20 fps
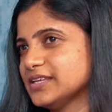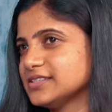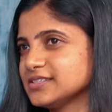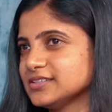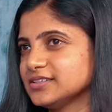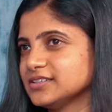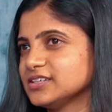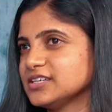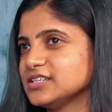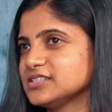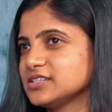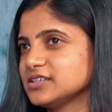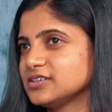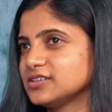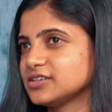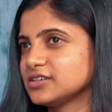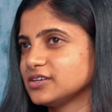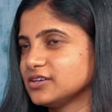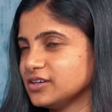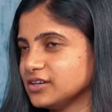it's a it's
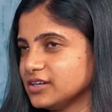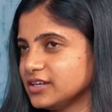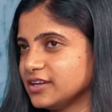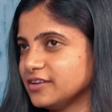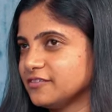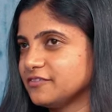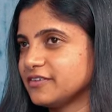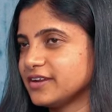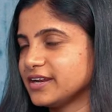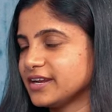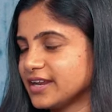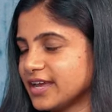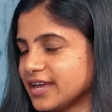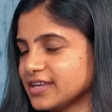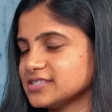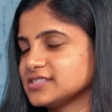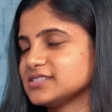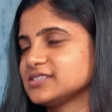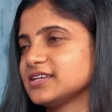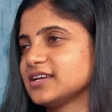a really
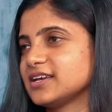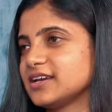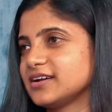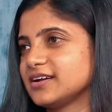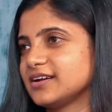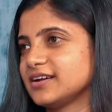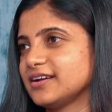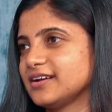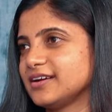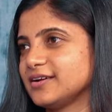fantastic